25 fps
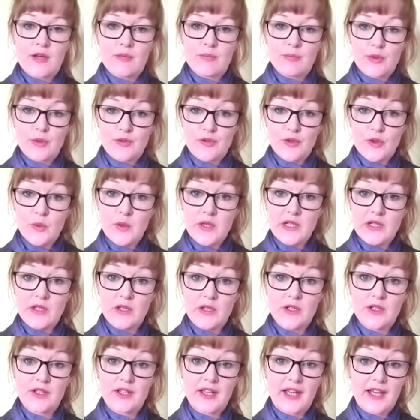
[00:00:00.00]
Before we
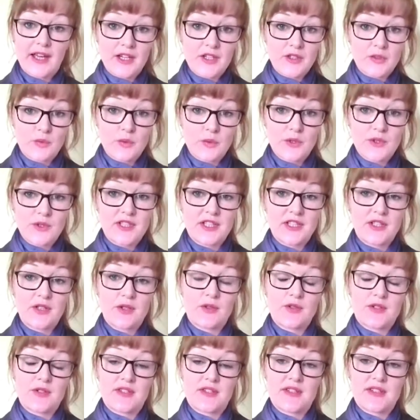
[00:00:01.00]
look at what
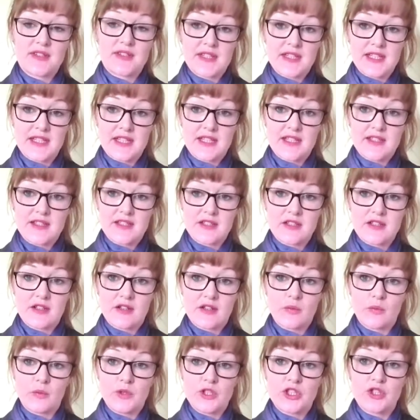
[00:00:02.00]
incontinence is,
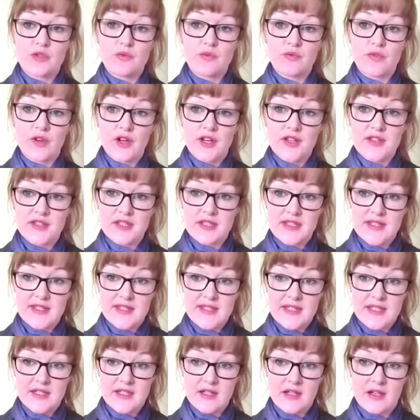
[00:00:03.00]
we should first
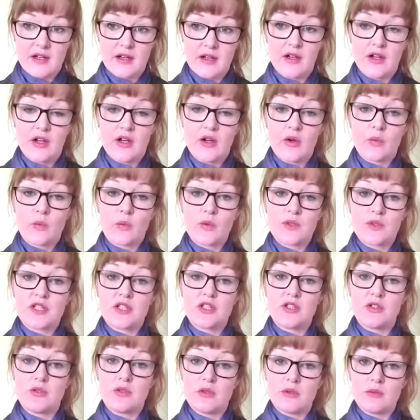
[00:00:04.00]
consider what a
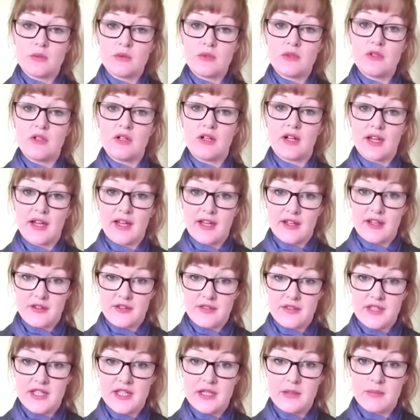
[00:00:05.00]
normal,
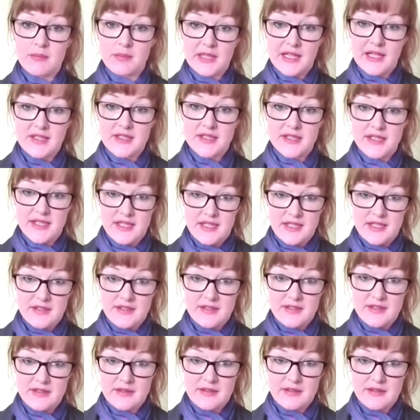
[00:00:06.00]
healthy bladder is.